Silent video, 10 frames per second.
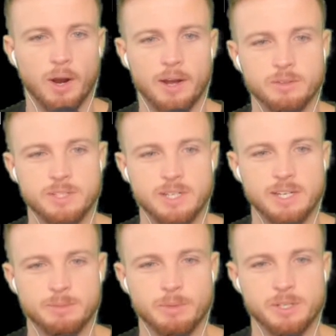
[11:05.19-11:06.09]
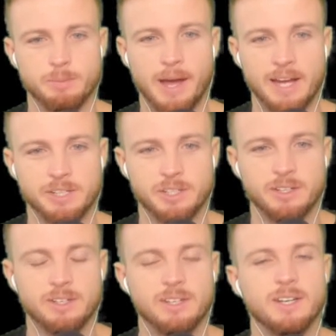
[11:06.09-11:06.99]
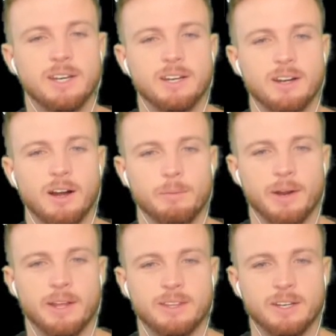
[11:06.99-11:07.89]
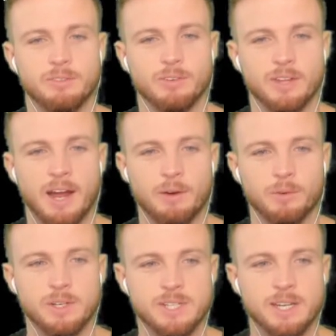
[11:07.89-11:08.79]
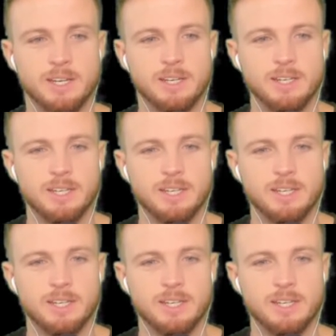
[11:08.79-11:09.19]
I don't see as much passion. And I think for that reason,